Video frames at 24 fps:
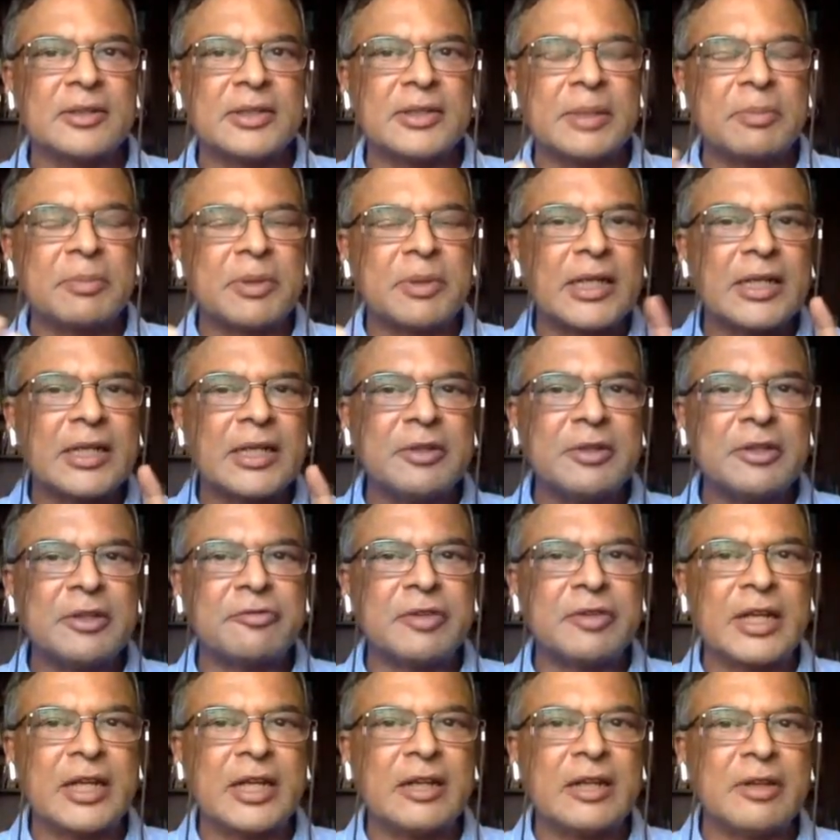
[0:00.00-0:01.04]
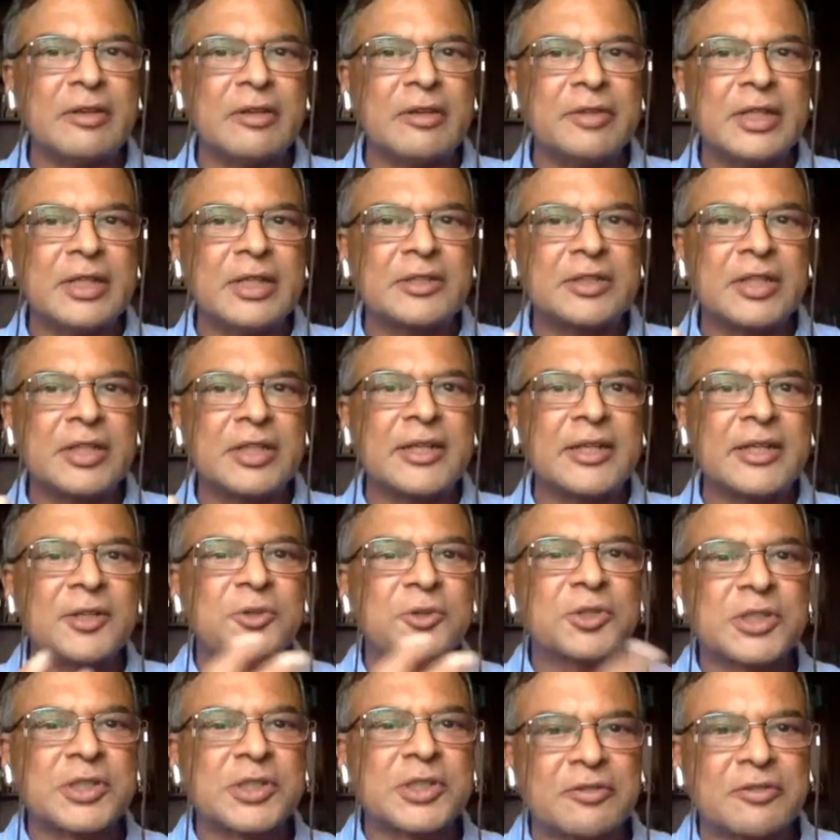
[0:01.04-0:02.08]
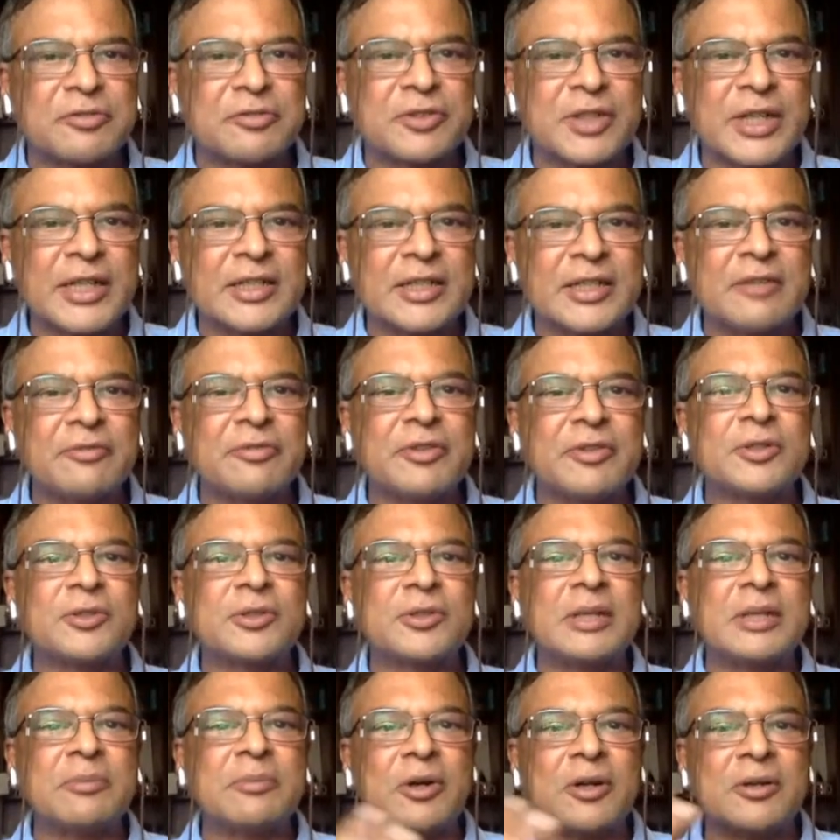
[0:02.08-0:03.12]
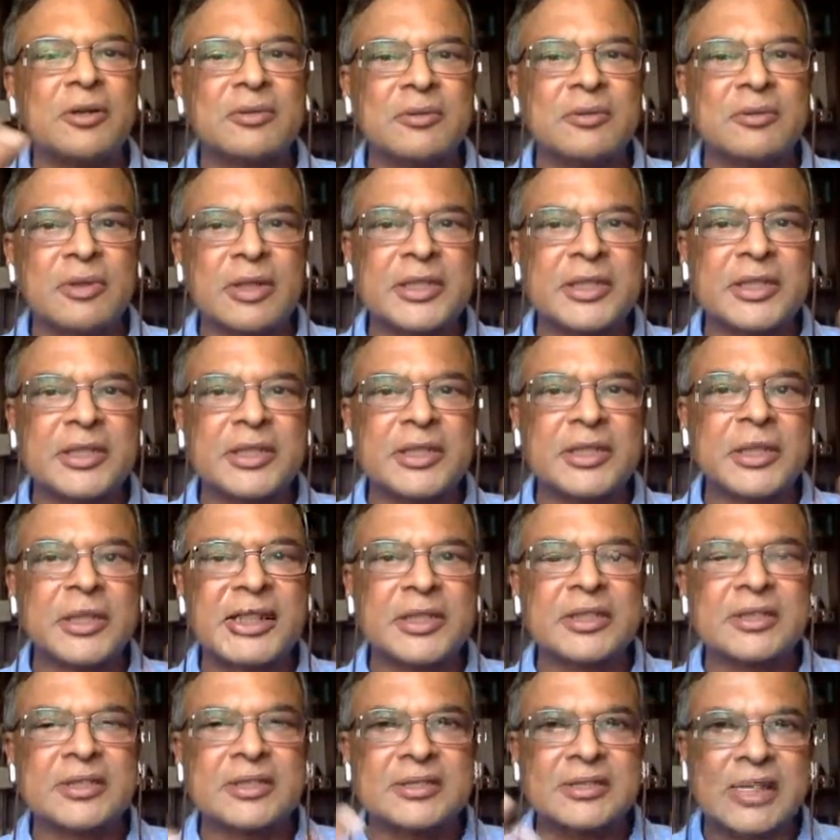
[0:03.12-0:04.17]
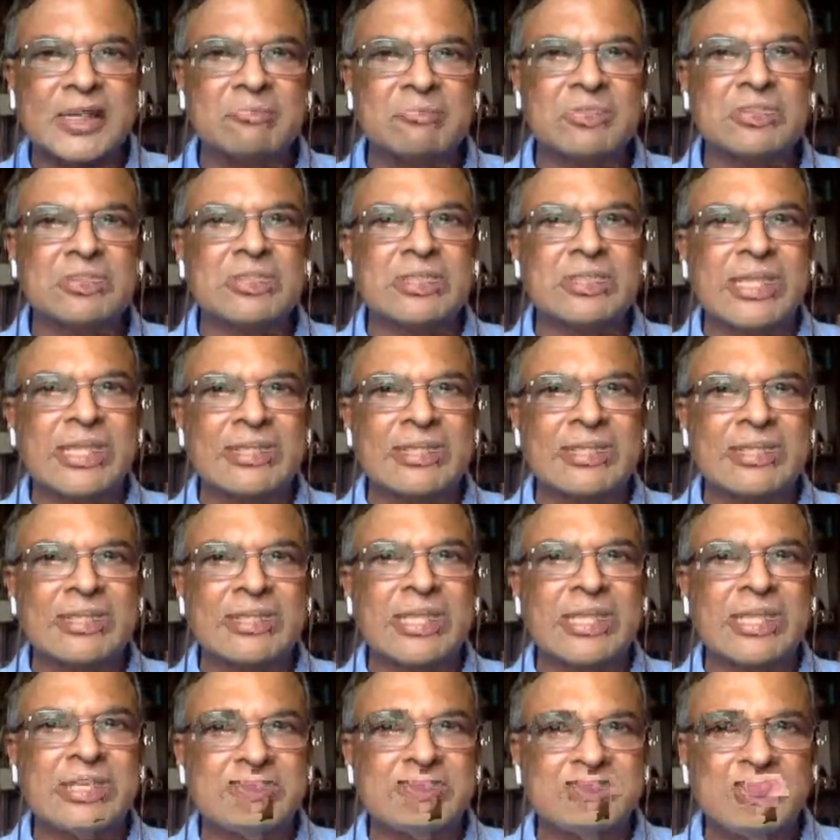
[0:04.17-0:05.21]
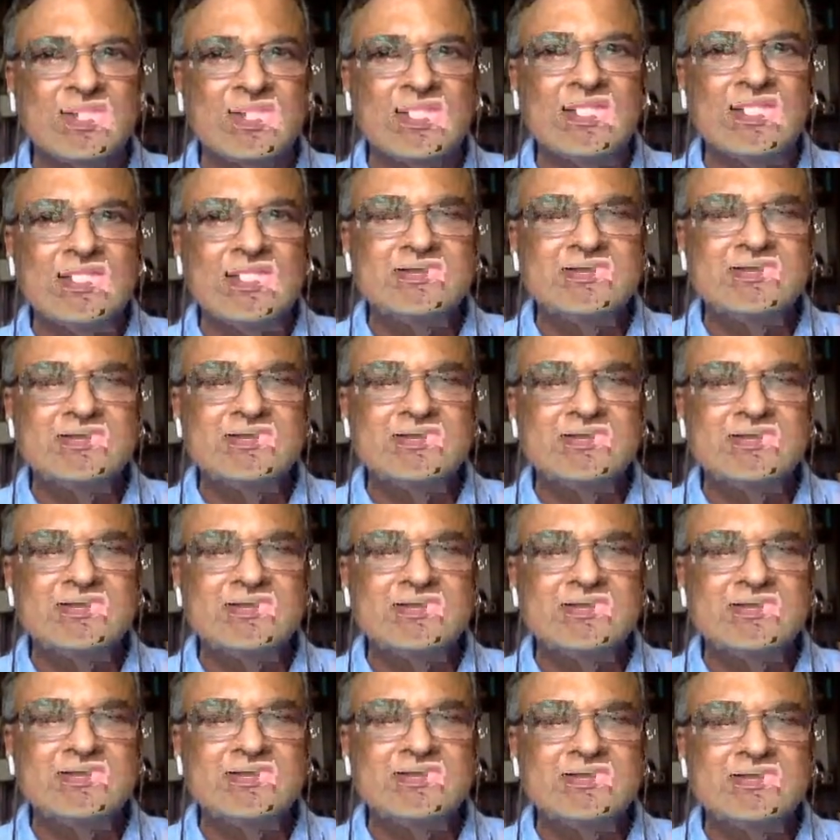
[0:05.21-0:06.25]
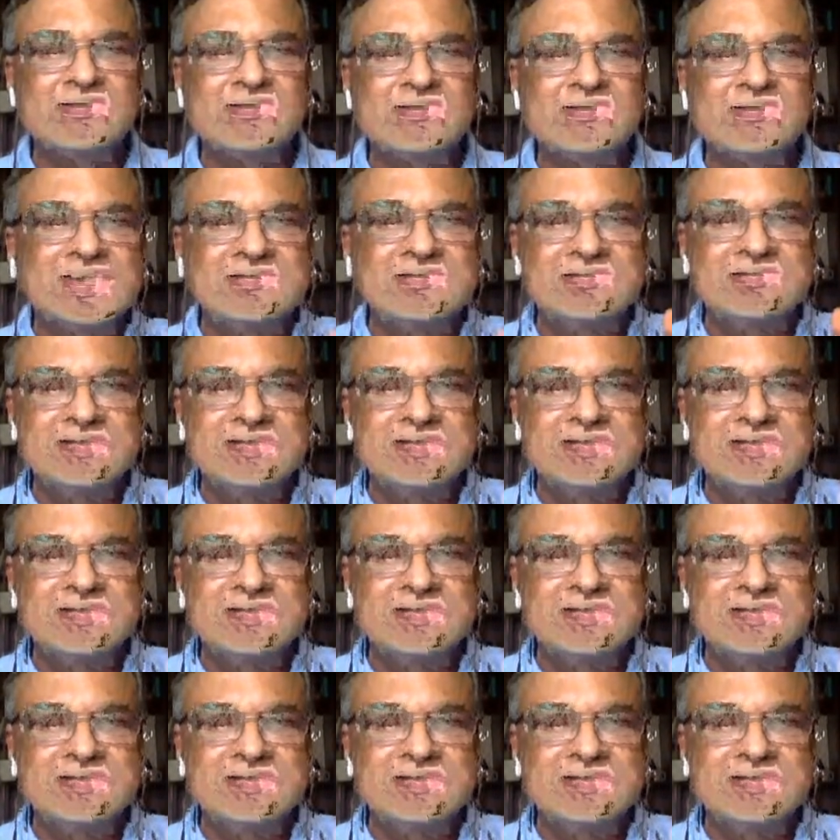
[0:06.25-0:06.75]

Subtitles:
Typically, we fail when we try new stuff, right? If you keep on doing the same thing again and again, chances are that you won't fail.